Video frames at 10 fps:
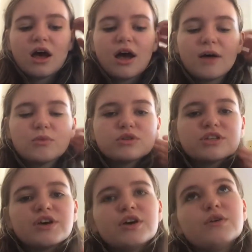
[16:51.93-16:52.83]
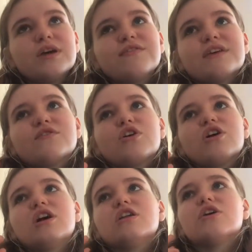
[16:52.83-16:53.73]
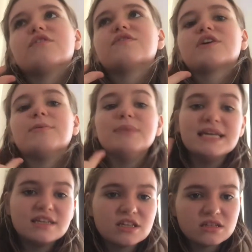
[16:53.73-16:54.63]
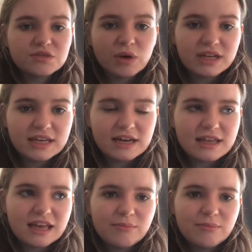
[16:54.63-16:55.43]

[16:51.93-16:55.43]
Also, if they've got a lot of comedians 1 year,